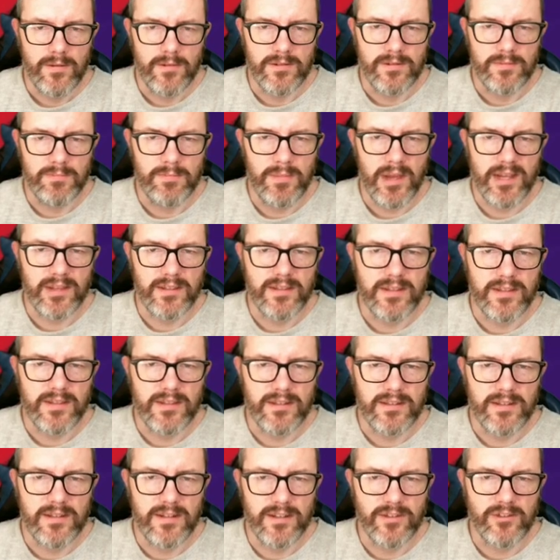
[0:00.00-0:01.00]
It's back to
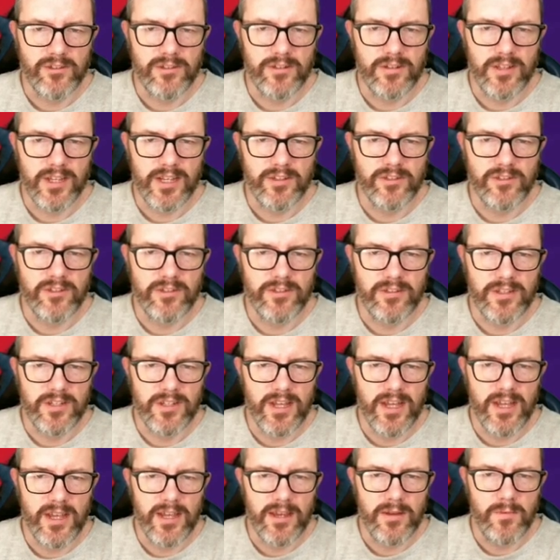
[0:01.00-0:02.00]
international action
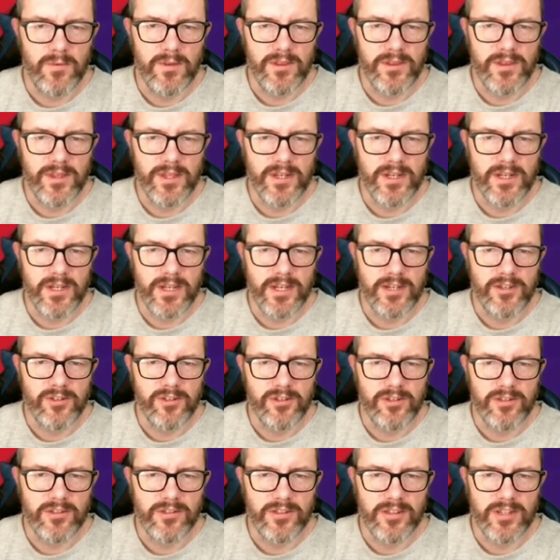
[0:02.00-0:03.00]
today with the
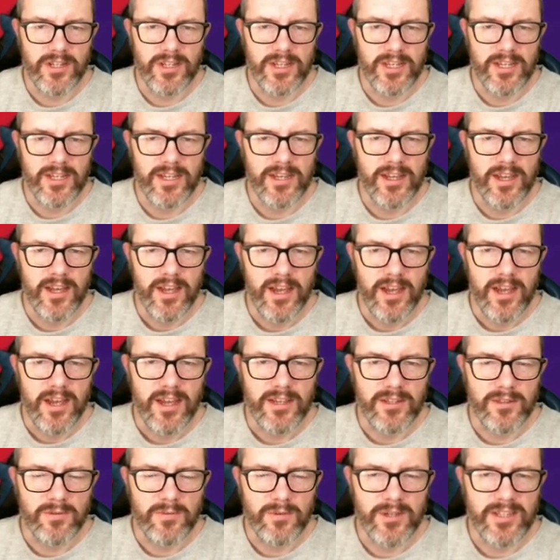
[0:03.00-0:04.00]
Nations League
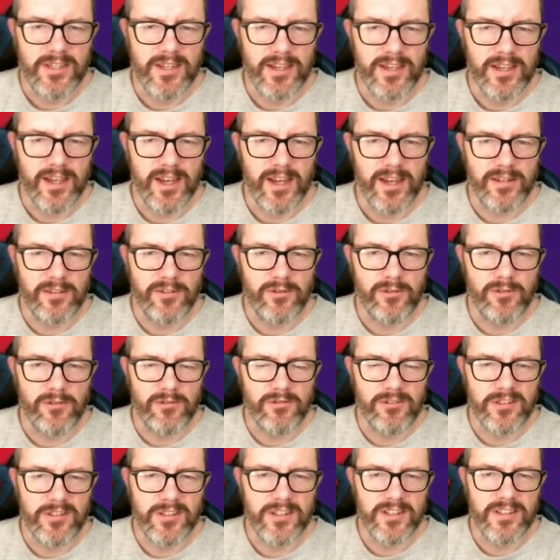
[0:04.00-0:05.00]
as we take
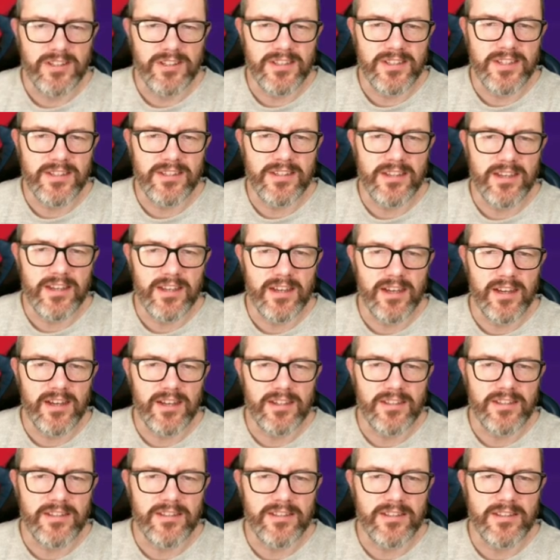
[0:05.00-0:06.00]
Andorra to the dizzying
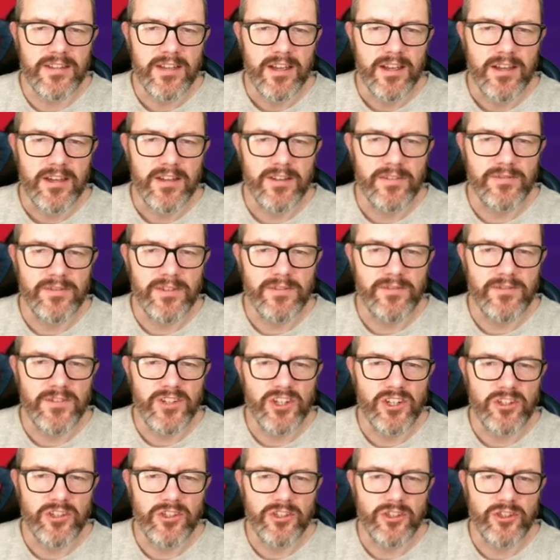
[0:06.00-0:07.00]
heights of
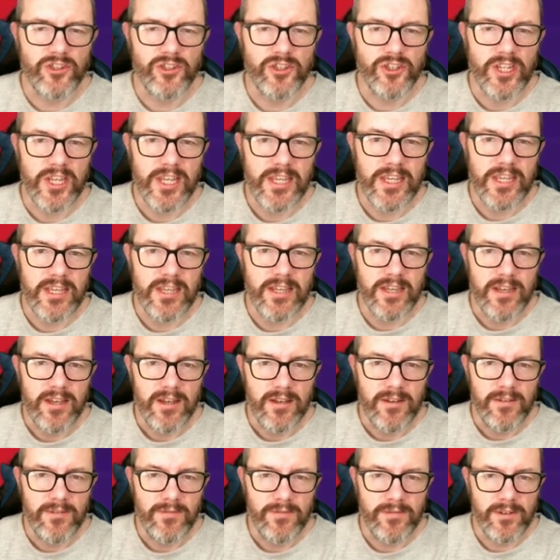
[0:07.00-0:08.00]
Division C
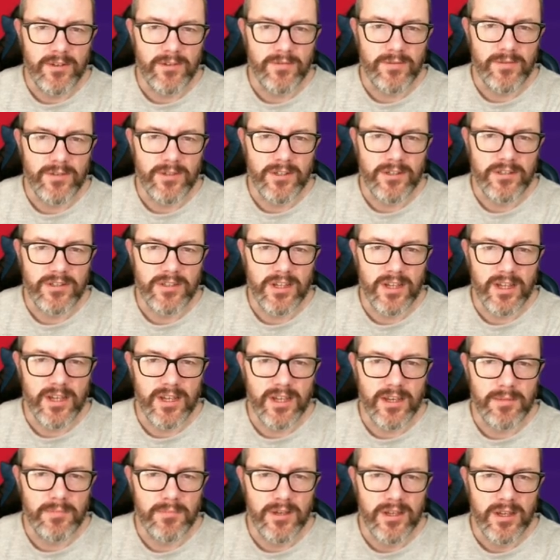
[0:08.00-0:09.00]
for the first
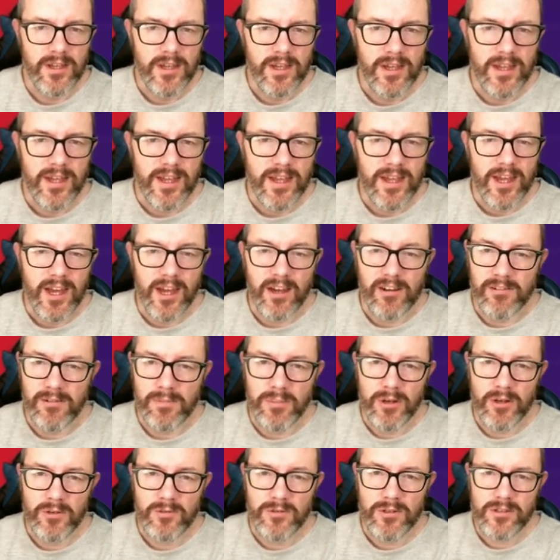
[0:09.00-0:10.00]
time. Our
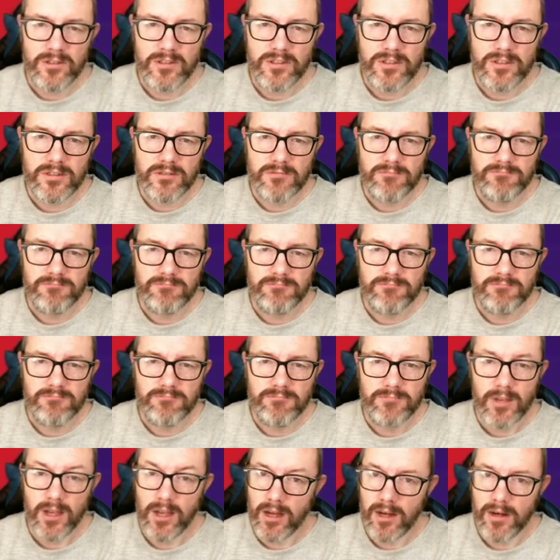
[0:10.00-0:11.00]
opponents,
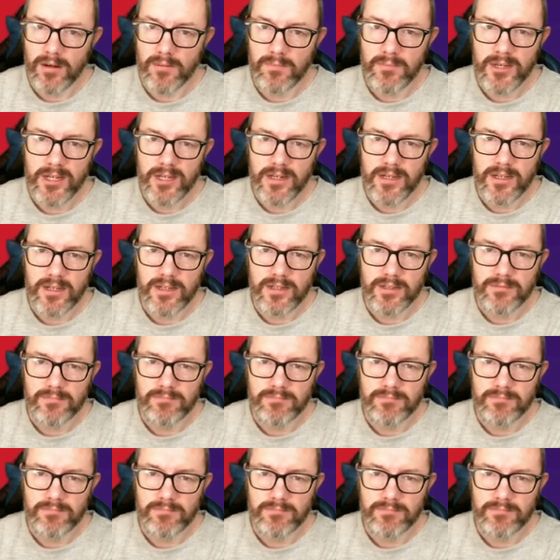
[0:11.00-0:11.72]
Armenia.